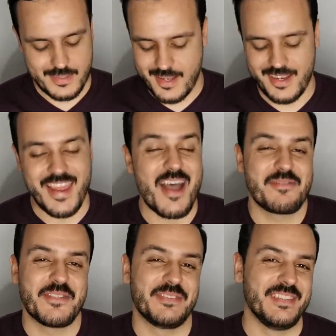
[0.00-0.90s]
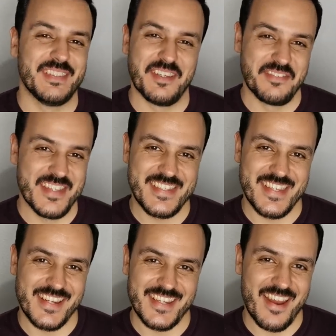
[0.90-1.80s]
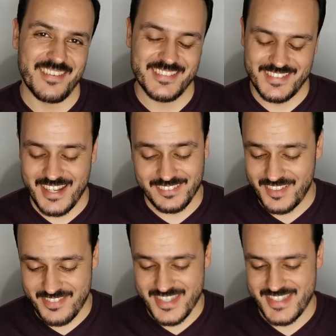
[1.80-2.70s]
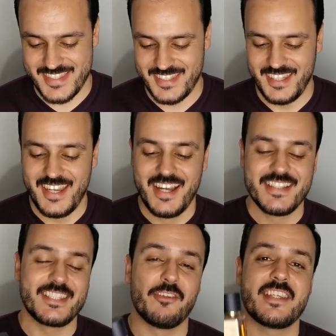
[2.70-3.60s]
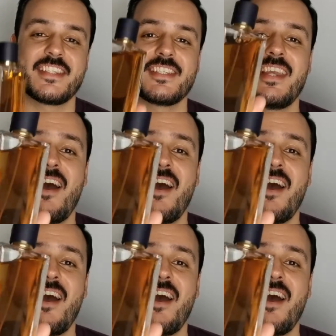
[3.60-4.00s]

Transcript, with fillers: man, I absolutely love this scent character. I love this. So this is